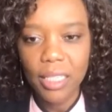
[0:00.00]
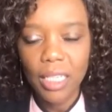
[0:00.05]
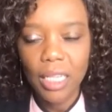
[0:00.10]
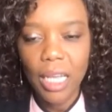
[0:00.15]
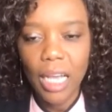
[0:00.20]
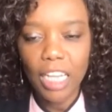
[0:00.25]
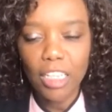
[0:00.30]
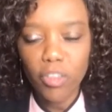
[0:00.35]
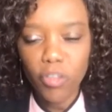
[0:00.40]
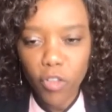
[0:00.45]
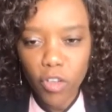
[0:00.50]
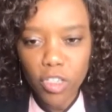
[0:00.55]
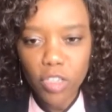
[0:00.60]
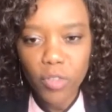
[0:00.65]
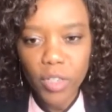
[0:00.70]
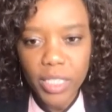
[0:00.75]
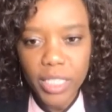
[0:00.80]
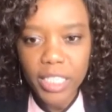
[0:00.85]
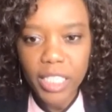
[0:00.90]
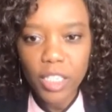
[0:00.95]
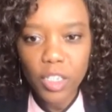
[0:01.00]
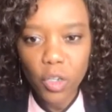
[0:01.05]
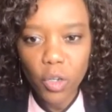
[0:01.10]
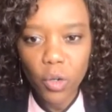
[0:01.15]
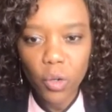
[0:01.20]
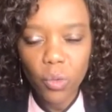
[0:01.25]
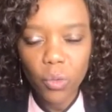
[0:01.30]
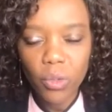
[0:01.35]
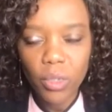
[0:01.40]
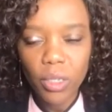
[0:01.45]
At first they say
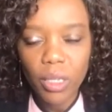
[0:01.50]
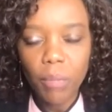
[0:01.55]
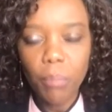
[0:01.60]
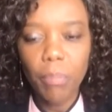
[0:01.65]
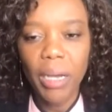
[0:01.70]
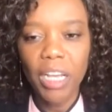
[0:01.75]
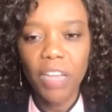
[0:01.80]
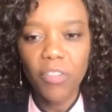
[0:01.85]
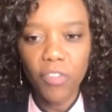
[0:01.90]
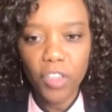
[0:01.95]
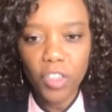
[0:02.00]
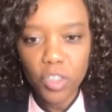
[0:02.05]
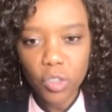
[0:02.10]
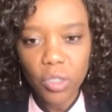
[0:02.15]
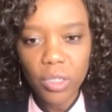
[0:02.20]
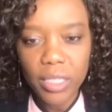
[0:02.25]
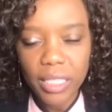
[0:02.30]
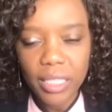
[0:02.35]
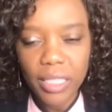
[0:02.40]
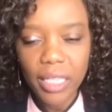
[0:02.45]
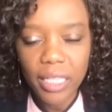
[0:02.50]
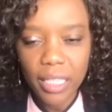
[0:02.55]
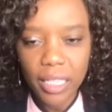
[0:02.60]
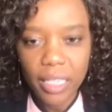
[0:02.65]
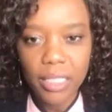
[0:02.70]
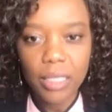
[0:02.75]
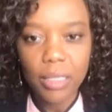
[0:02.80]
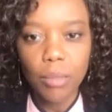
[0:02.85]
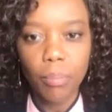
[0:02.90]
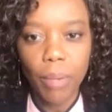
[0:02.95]
no, but eventually say
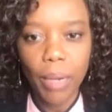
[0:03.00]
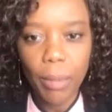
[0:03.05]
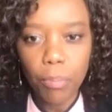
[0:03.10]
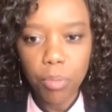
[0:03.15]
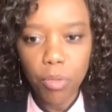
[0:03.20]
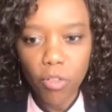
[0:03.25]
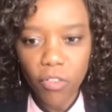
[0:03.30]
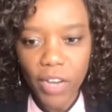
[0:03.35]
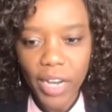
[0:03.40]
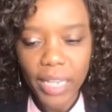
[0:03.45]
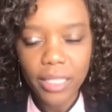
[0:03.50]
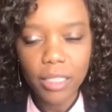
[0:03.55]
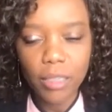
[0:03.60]
yes by providing